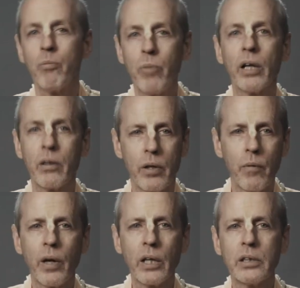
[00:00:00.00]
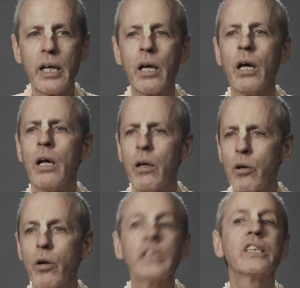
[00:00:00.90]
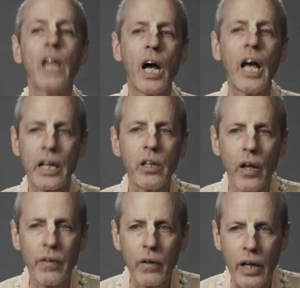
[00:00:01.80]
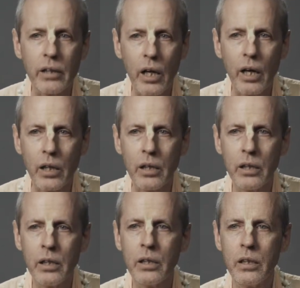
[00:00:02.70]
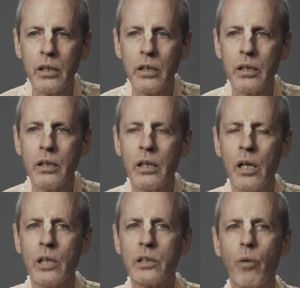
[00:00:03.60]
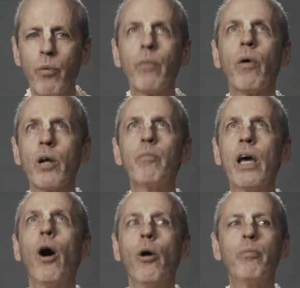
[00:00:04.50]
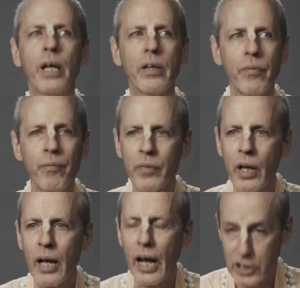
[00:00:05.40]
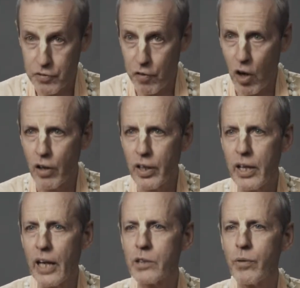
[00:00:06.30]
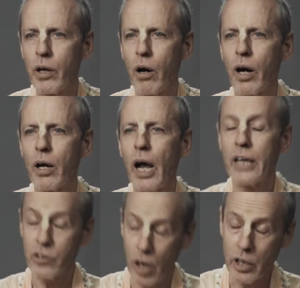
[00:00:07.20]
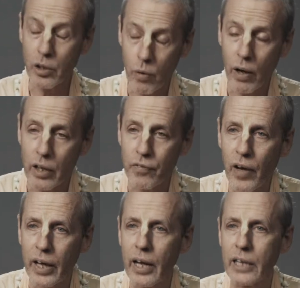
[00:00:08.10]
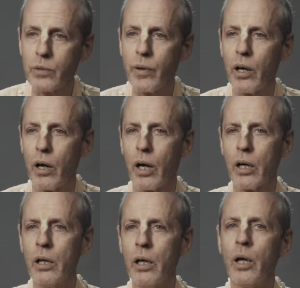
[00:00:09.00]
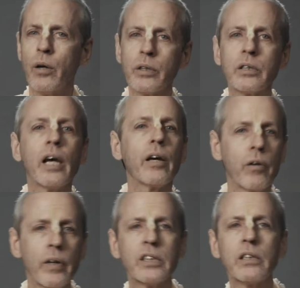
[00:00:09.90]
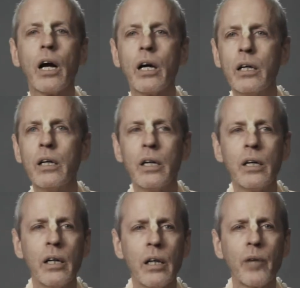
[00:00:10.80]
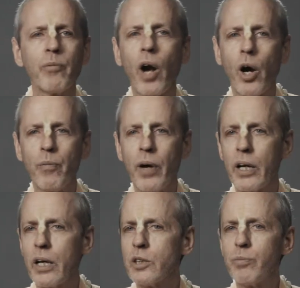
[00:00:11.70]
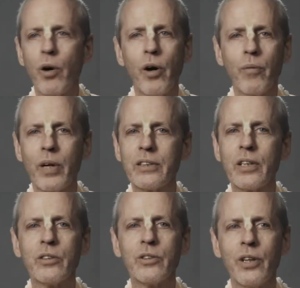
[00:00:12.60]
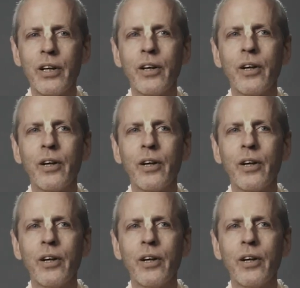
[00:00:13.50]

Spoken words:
But then we can see, Krishna had another idea. So we want to be open, as fallen as we are, as unqualified as we are. Let's say, Krishna, like Prabhupada in his poem, when he says,